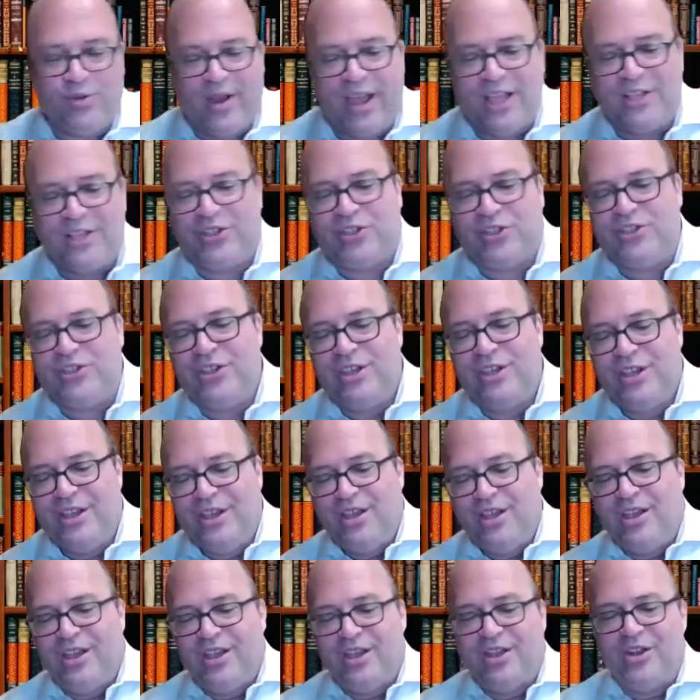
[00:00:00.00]
trace
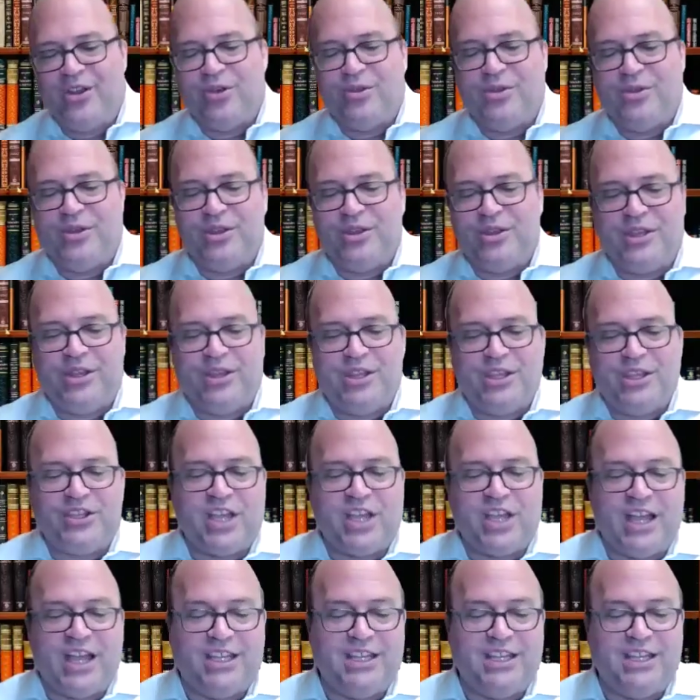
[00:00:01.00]

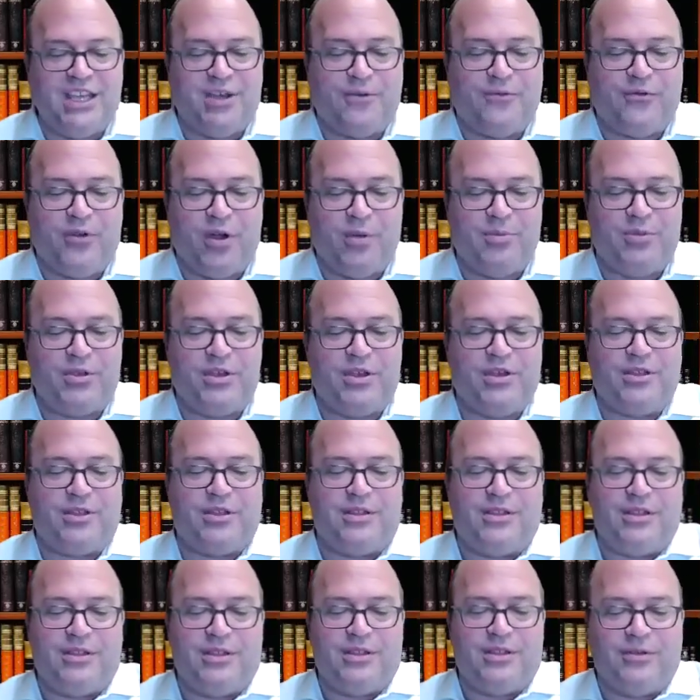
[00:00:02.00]
this idea from
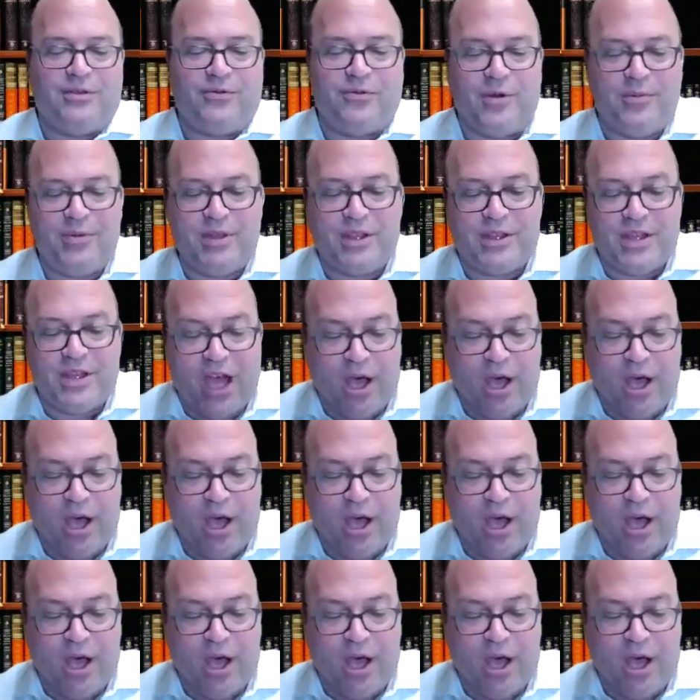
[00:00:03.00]
the